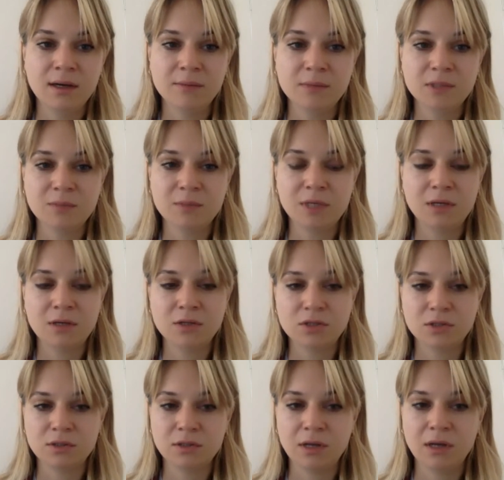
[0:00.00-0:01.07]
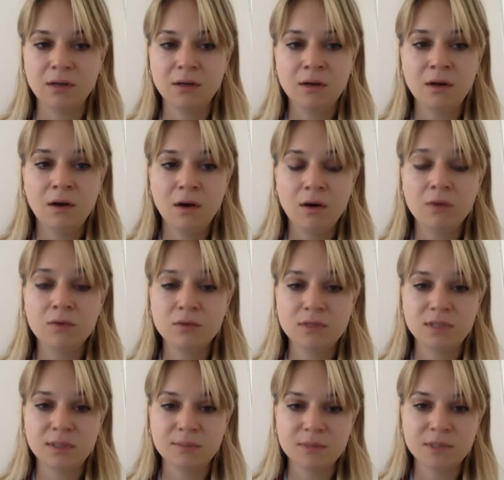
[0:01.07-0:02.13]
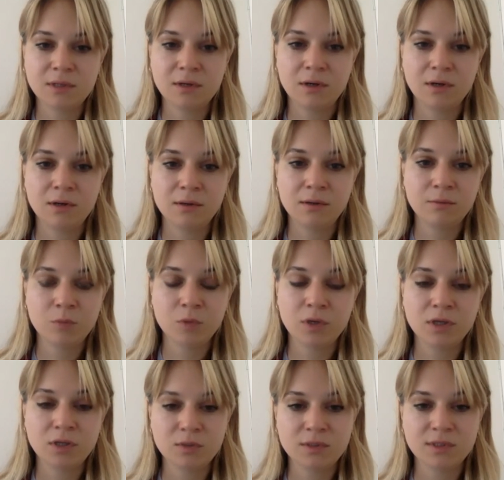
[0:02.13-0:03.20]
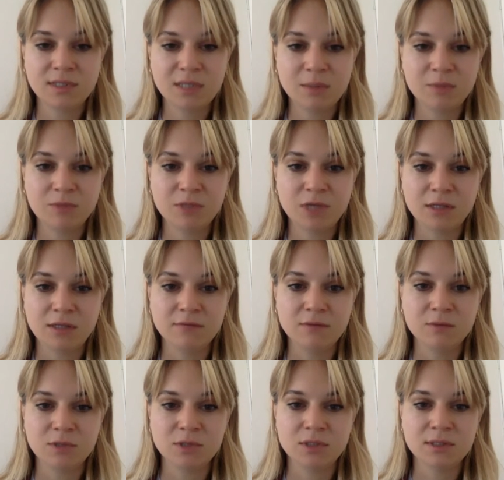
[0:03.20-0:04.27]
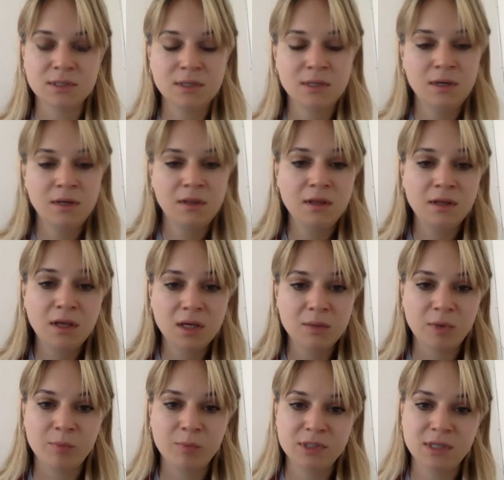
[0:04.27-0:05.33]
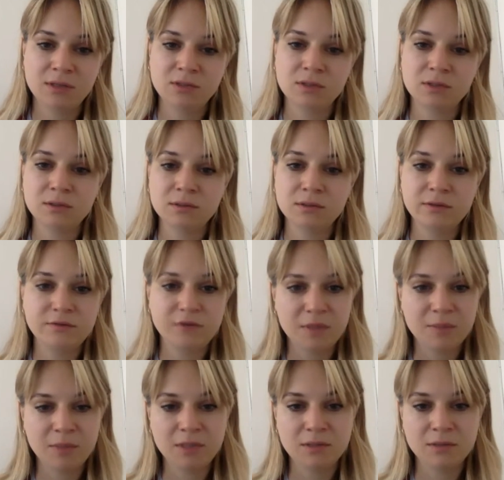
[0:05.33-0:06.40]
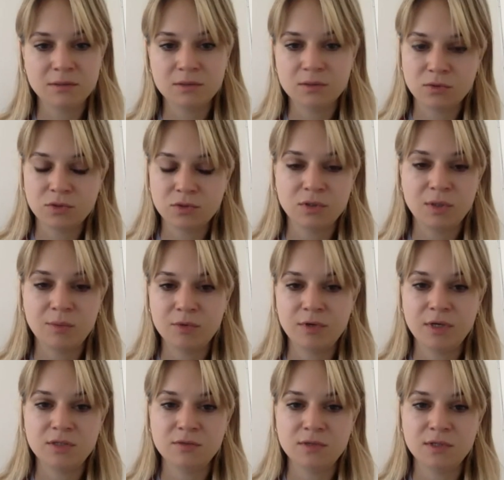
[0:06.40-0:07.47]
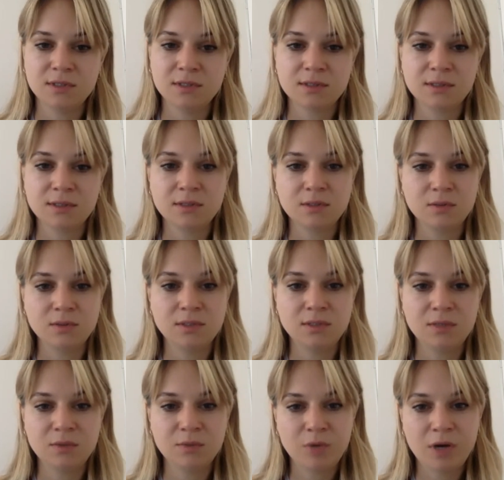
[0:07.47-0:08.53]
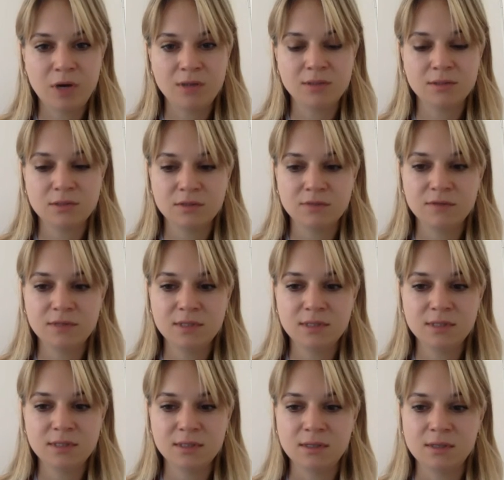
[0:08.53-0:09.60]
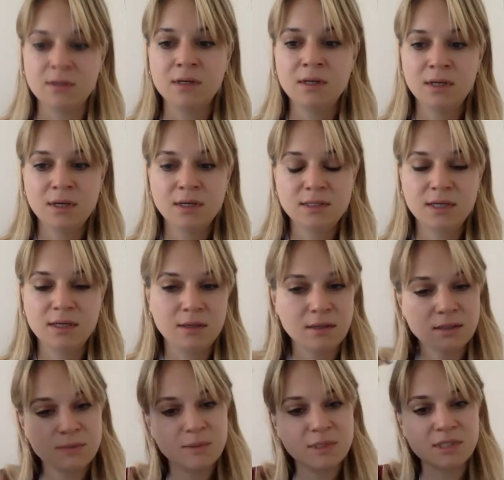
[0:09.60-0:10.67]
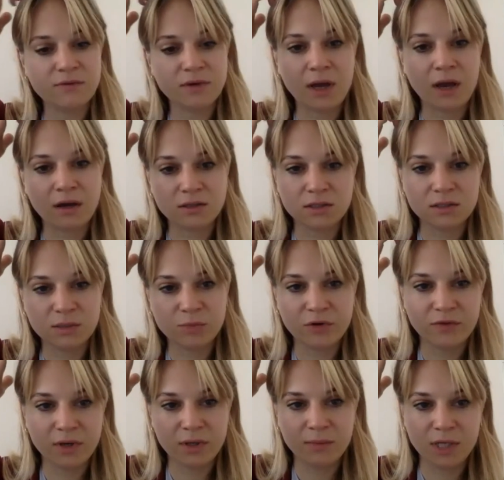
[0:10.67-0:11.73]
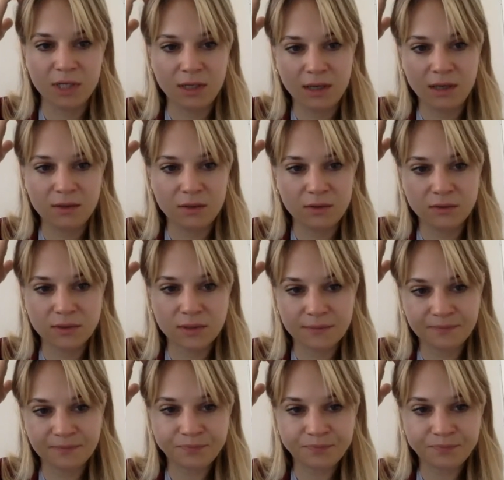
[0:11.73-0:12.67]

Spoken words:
So making sure that all those teams are working towards the same objectives, which is thinking about potential environmental, social, human rights risks associated with products and services, and then taking specific action to prevent and mitigate those.